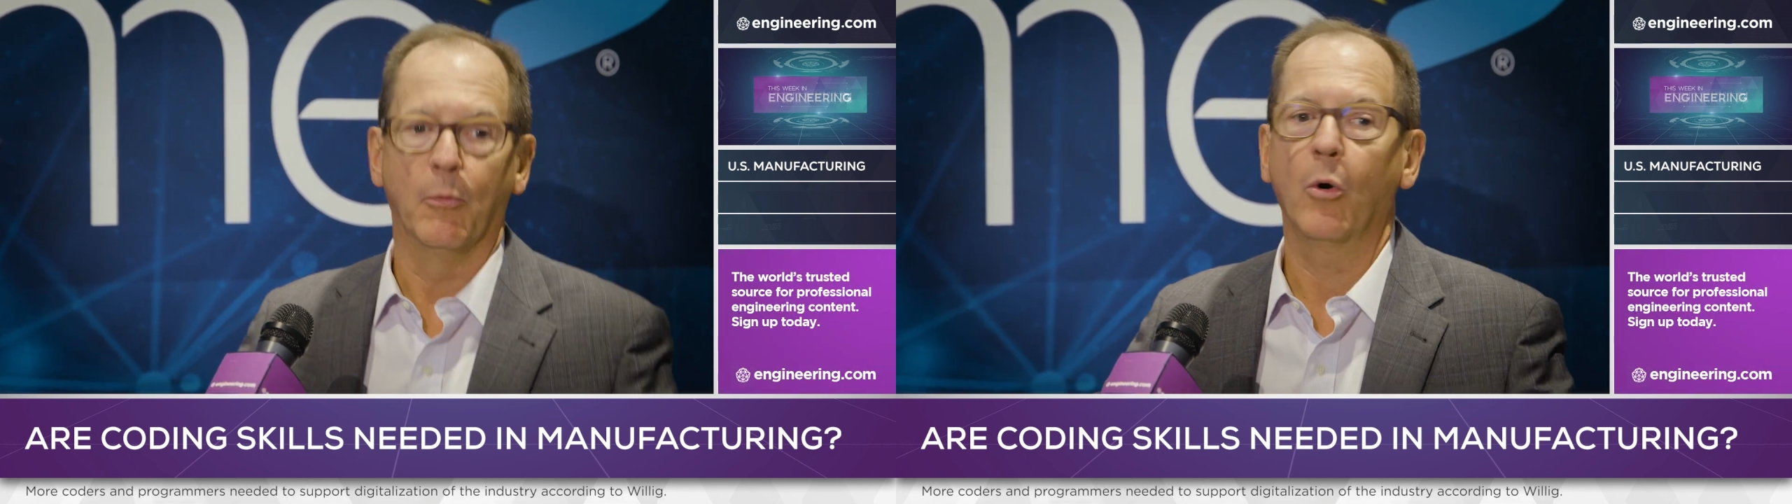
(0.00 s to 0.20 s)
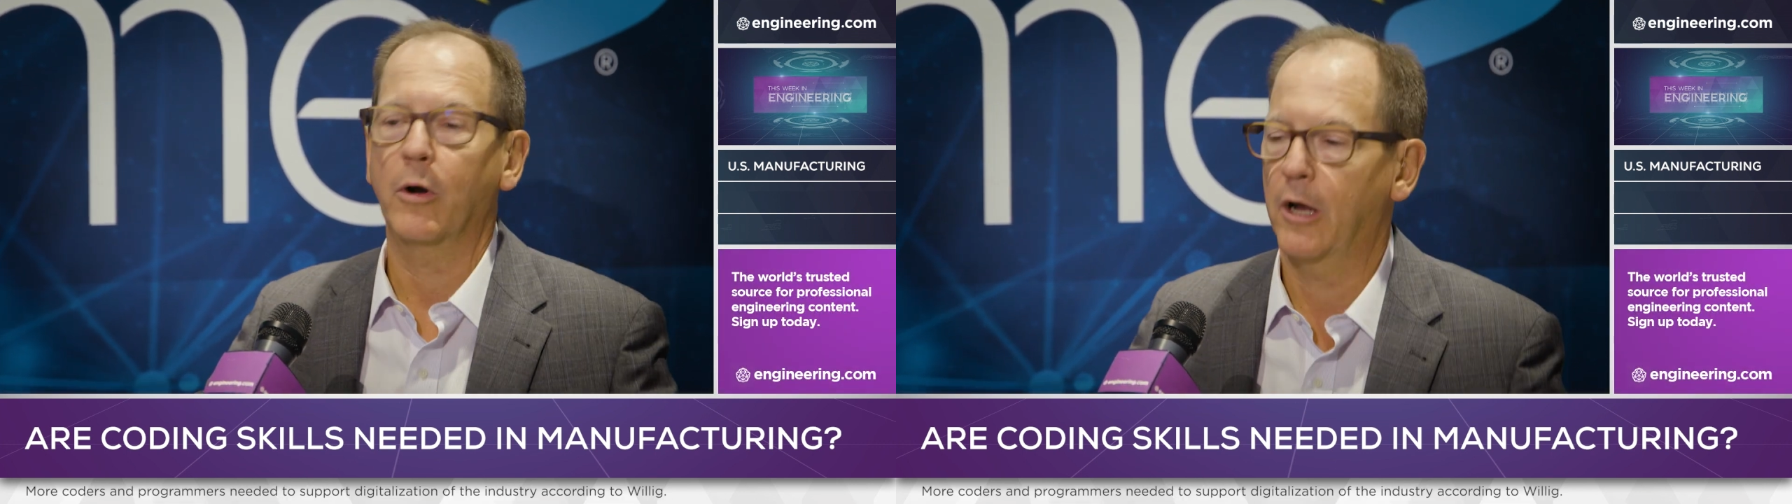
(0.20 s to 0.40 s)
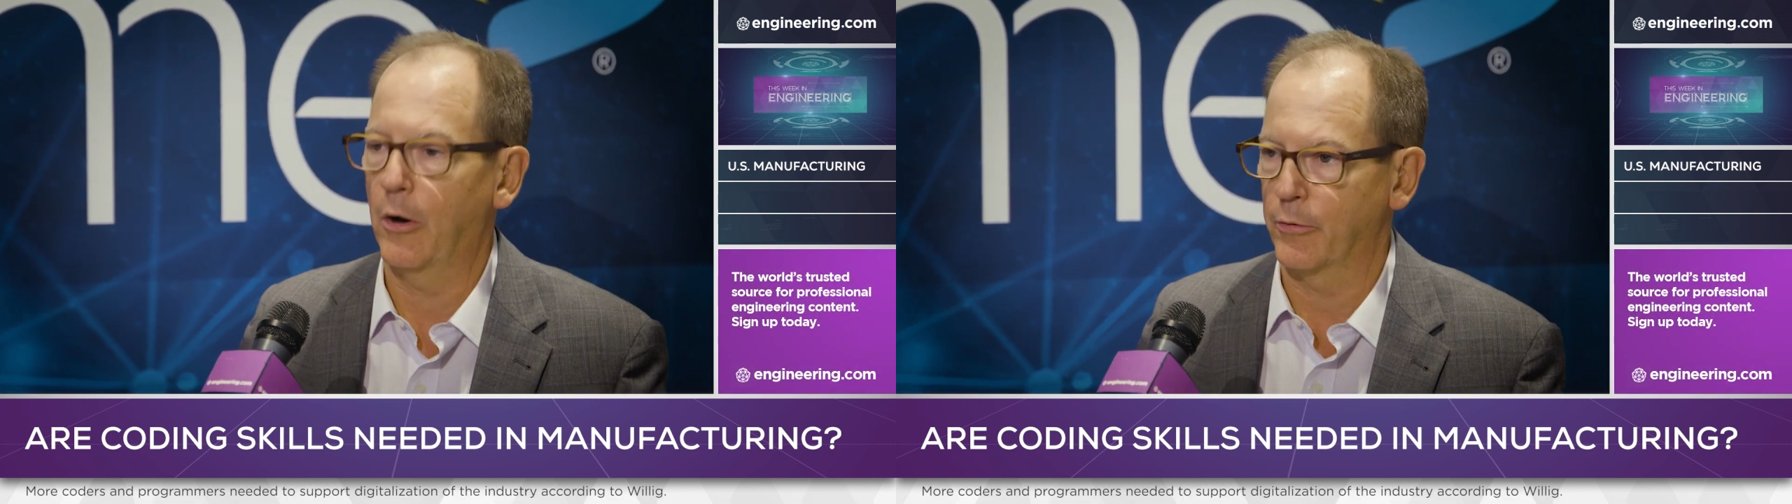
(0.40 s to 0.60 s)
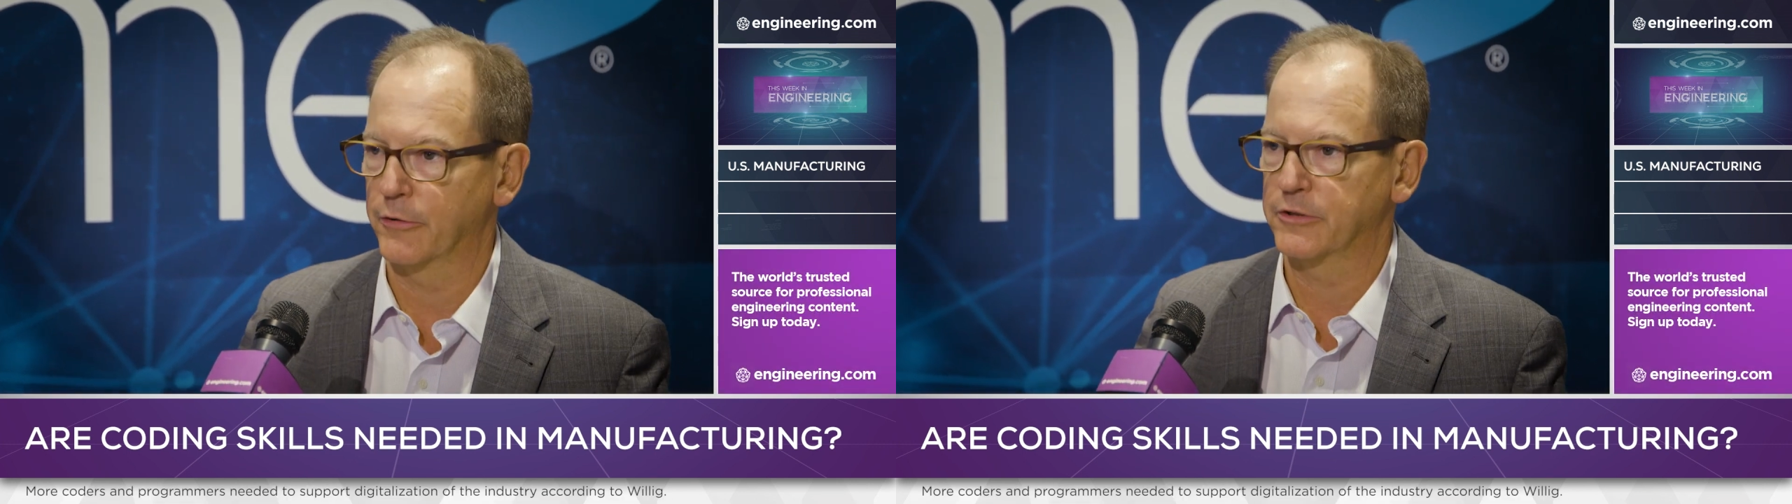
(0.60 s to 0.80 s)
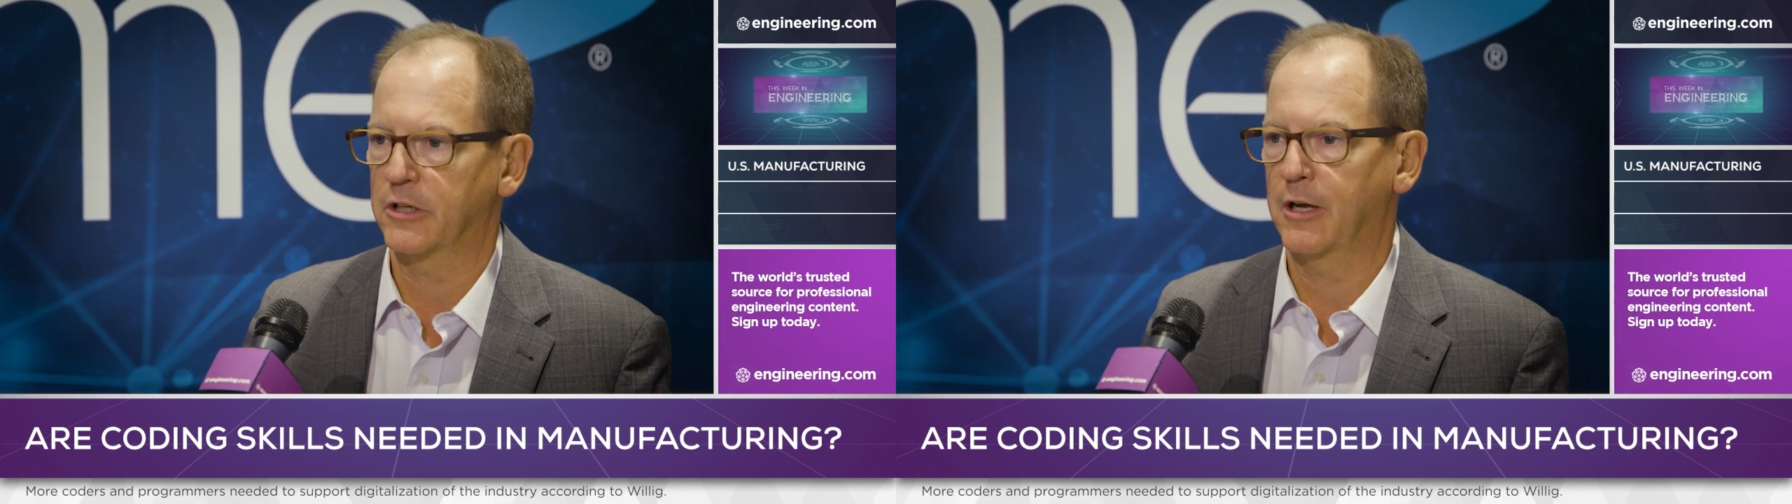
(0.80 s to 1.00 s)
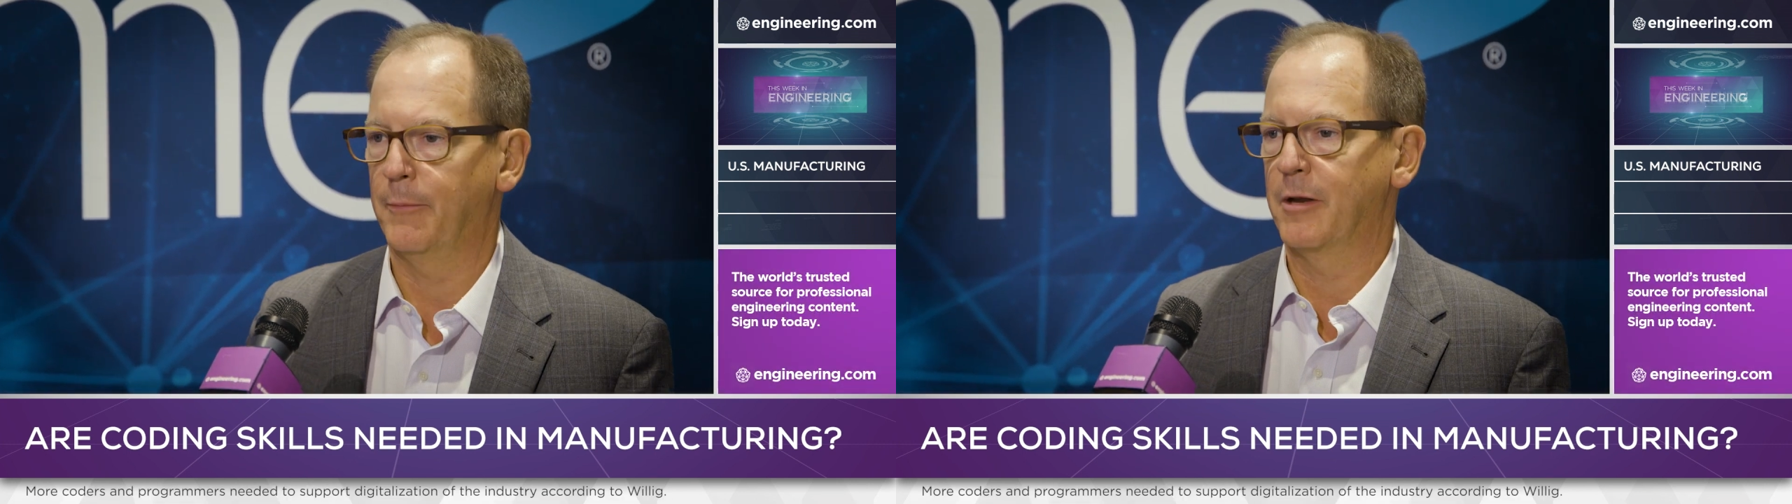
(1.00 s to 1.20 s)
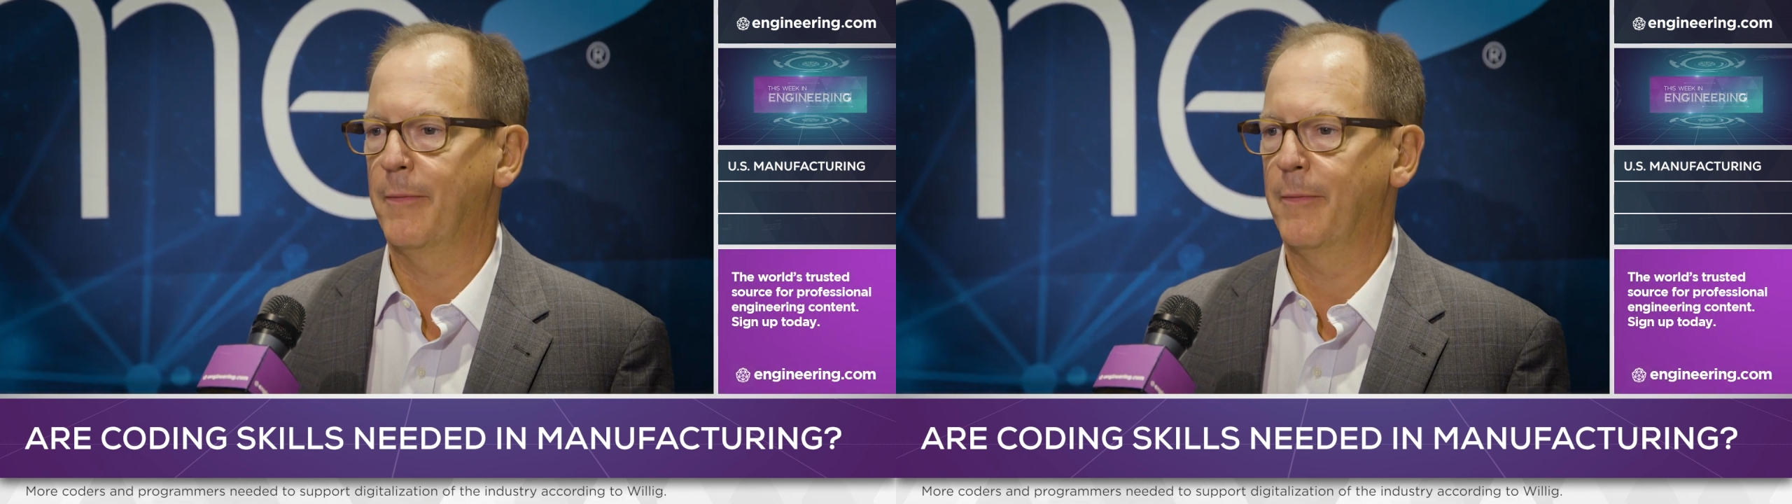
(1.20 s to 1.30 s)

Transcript: more coders to come into